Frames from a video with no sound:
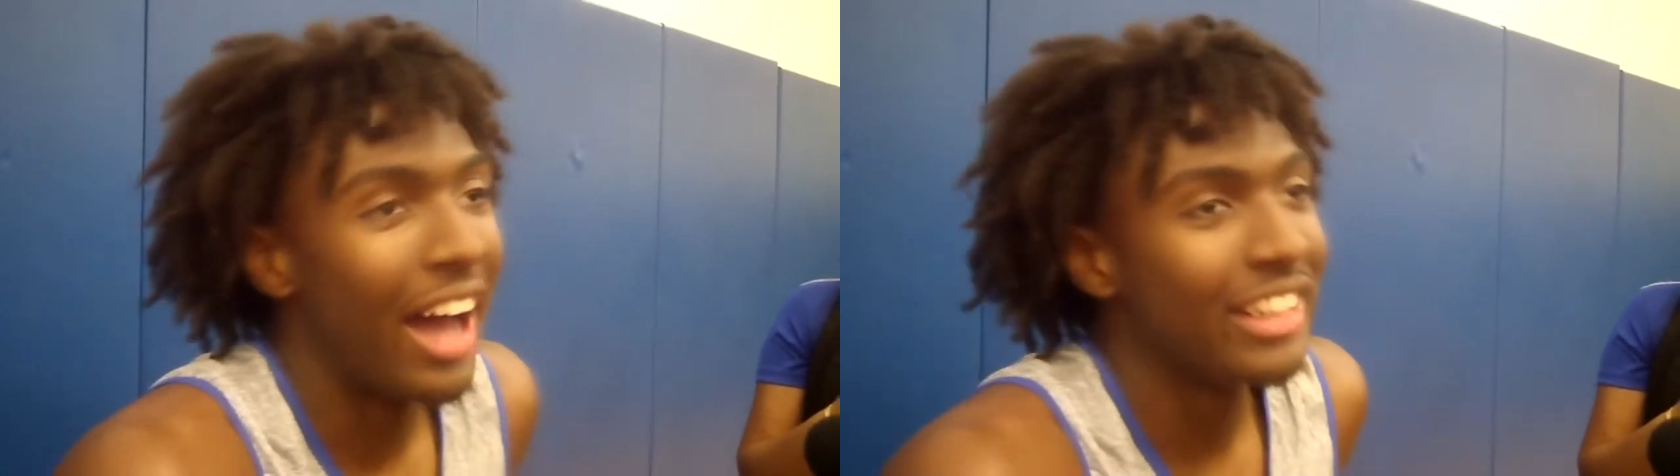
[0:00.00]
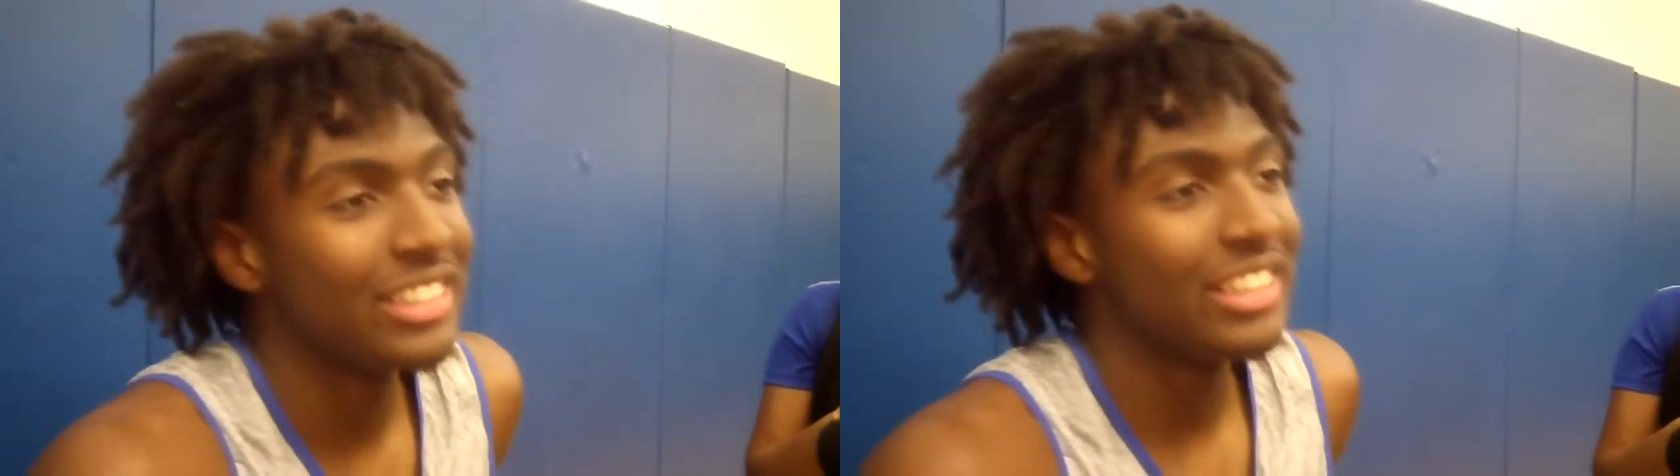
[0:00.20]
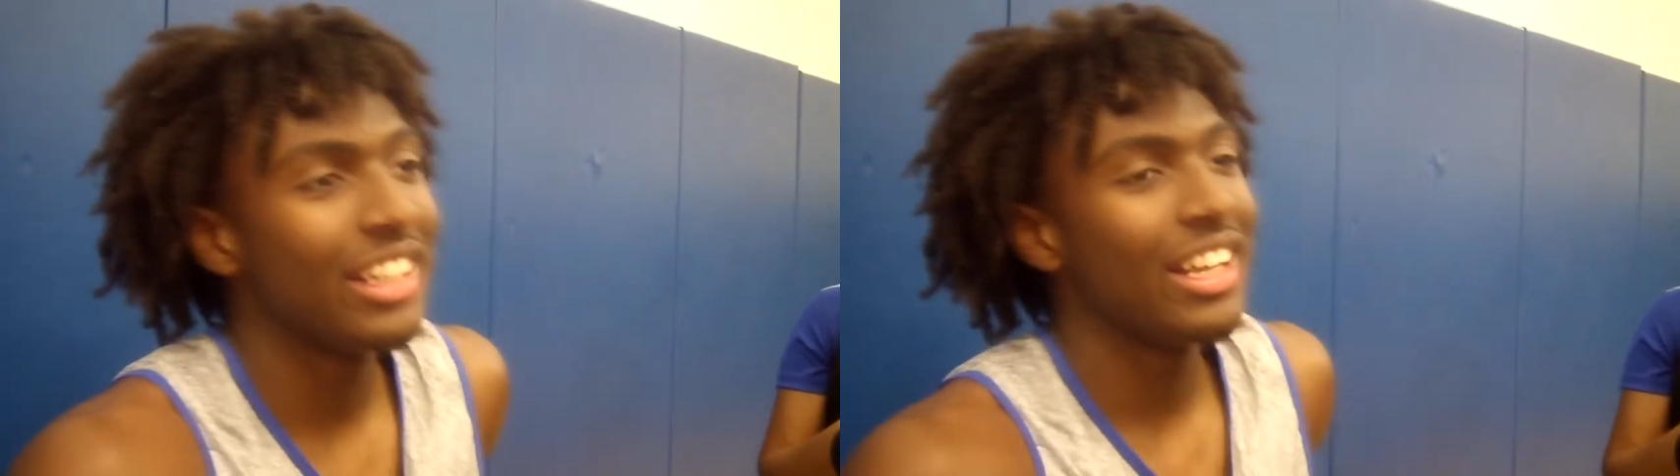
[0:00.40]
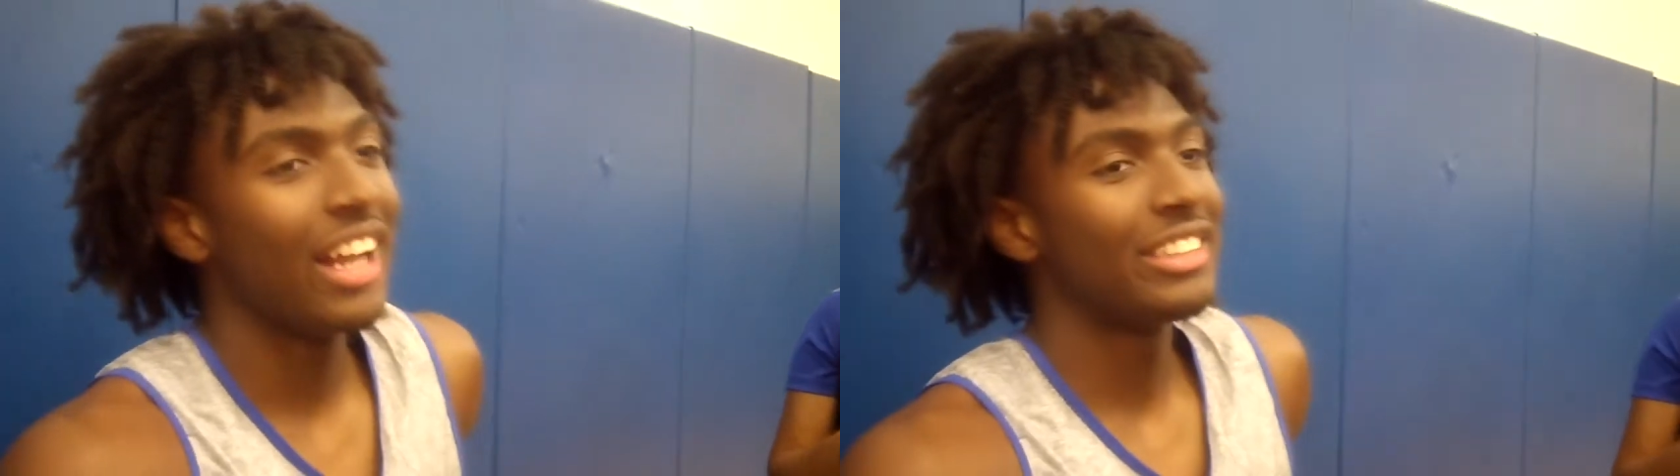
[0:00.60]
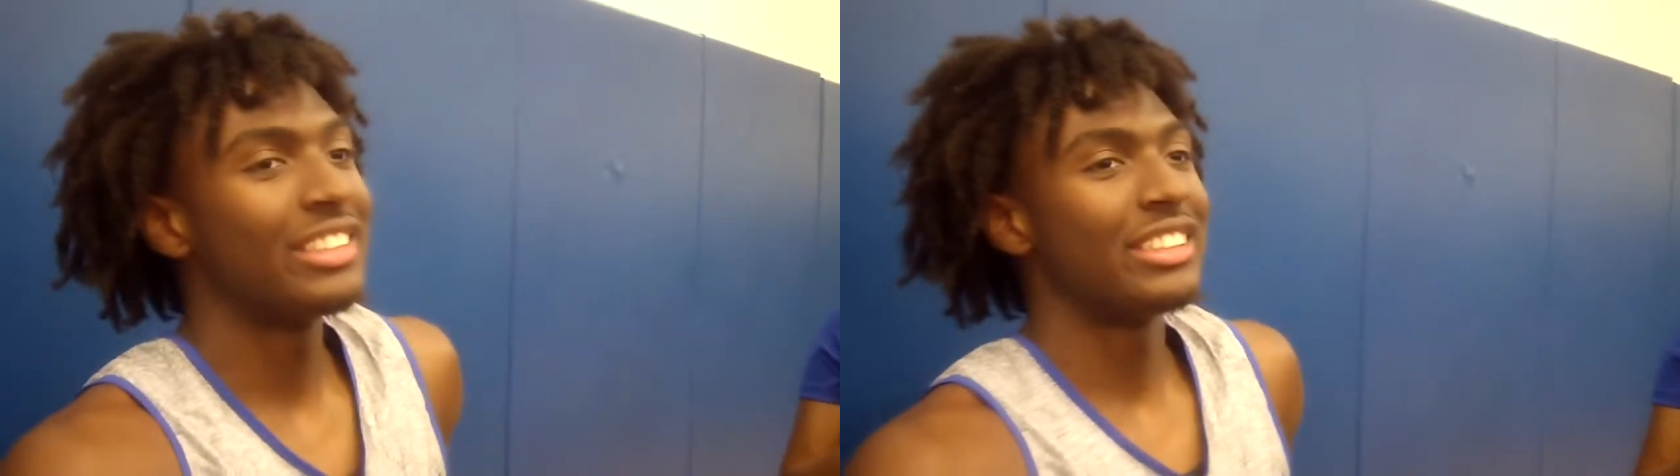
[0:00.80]
Honestly,
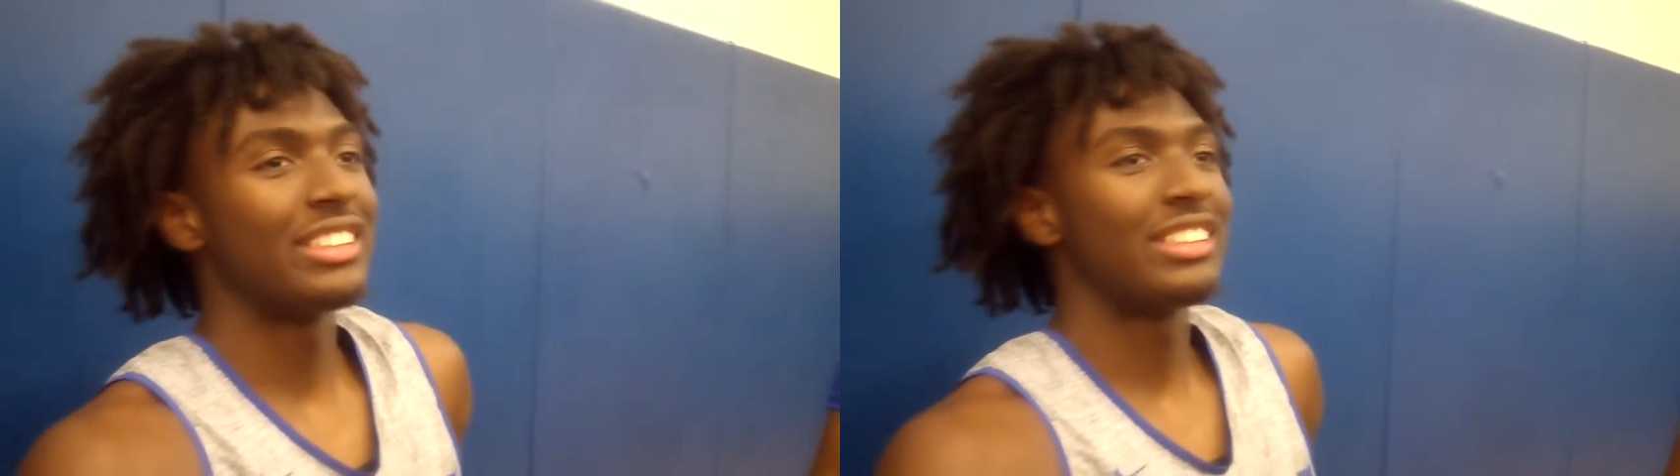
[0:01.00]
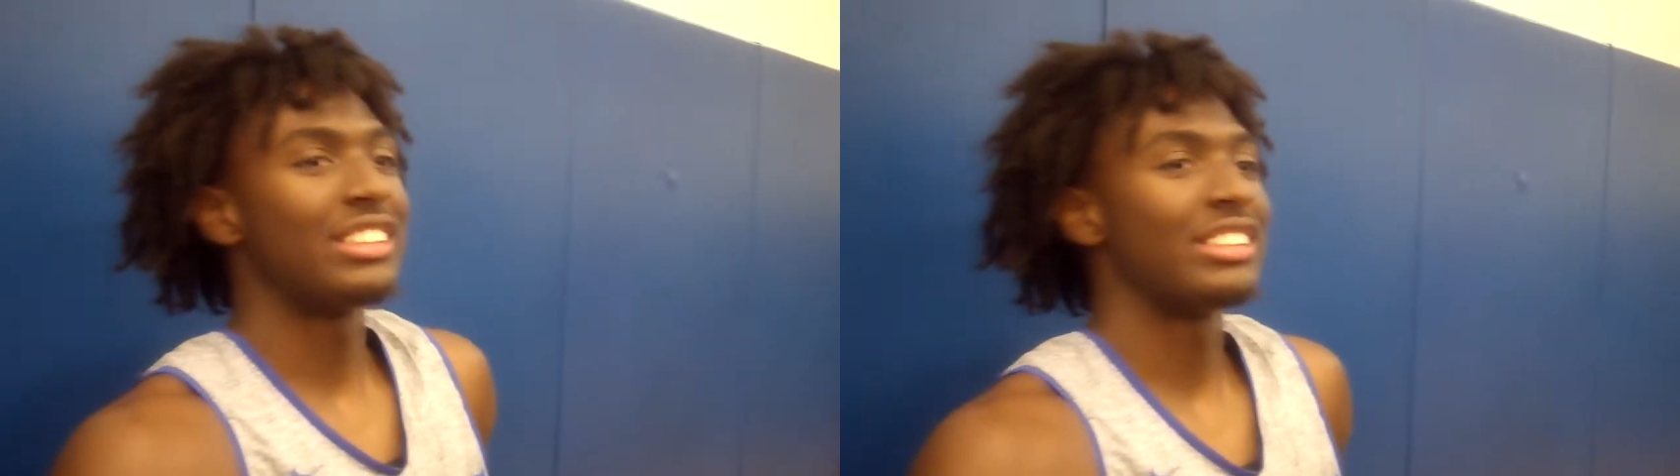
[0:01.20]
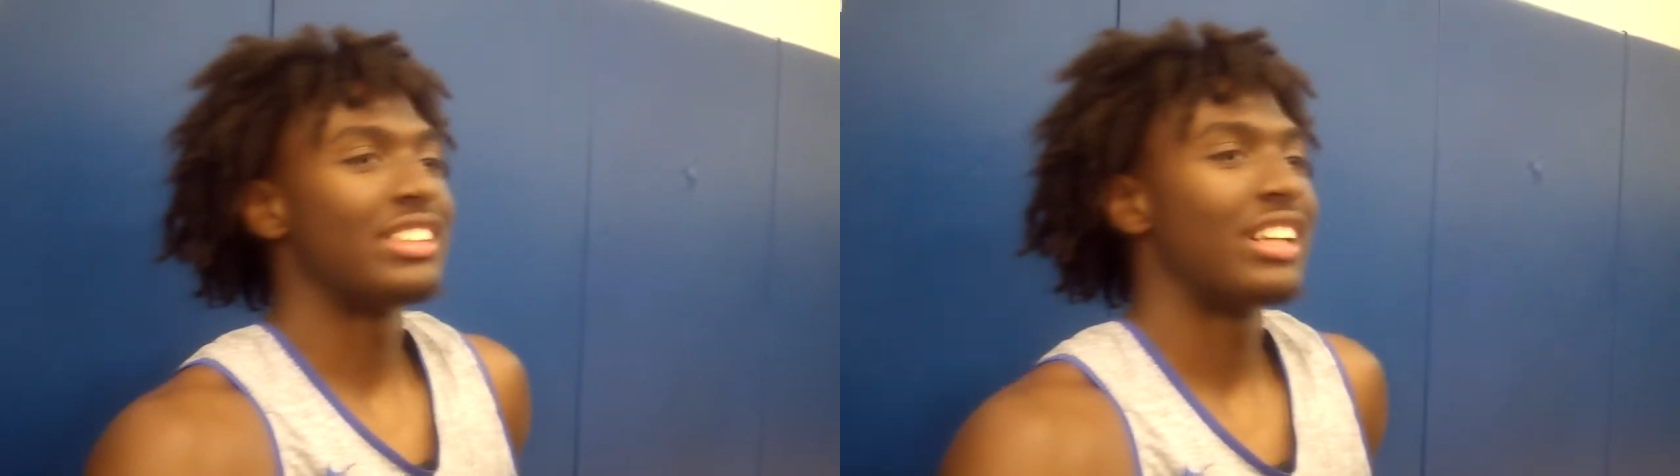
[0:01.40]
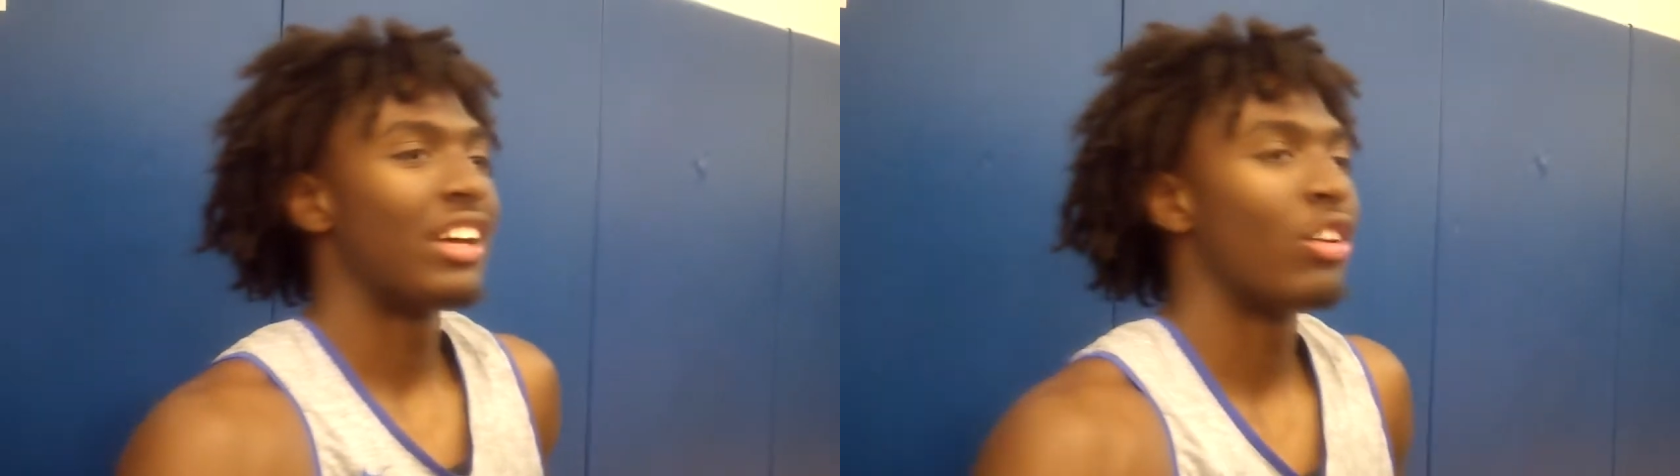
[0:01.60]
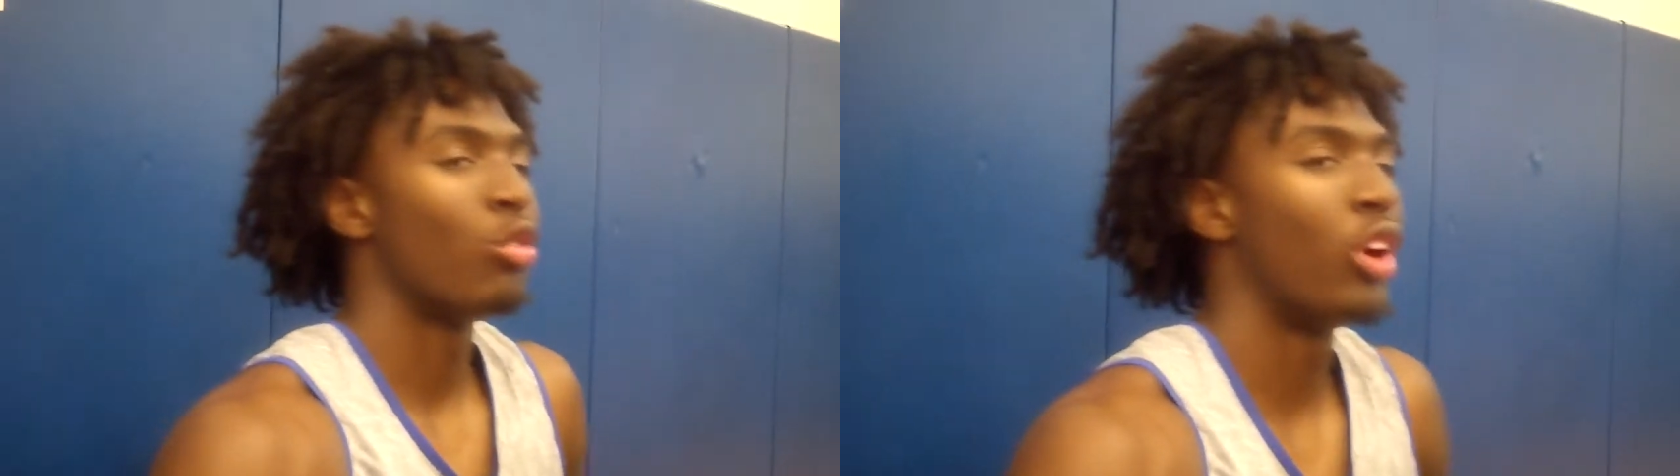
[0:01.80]

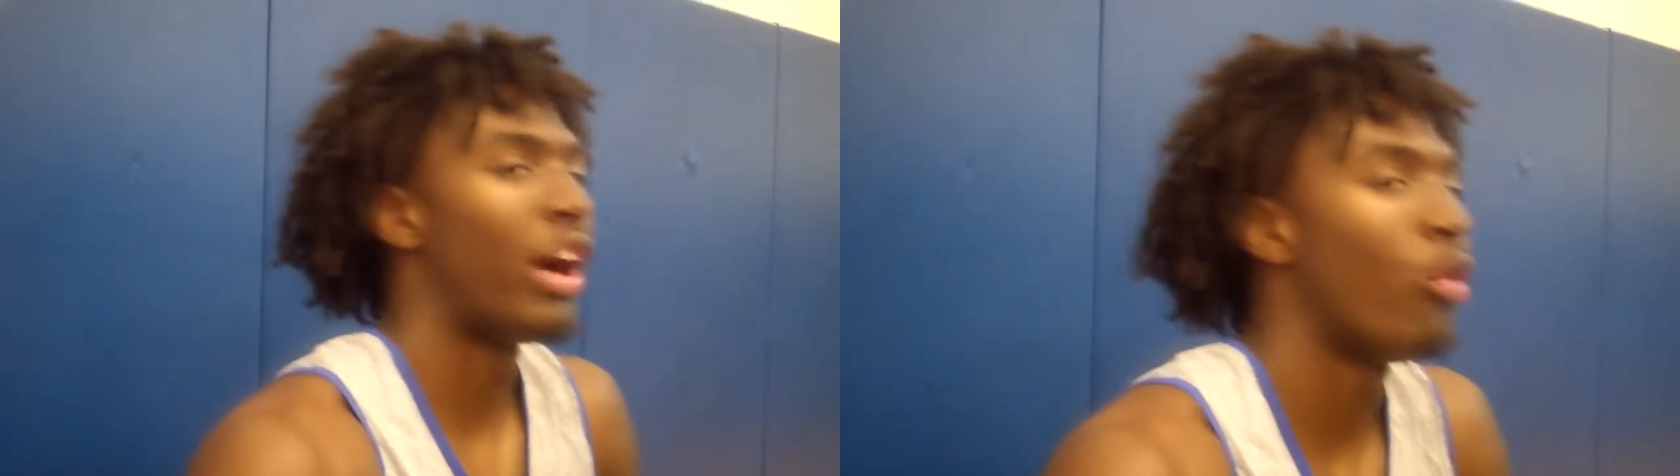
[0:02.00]
I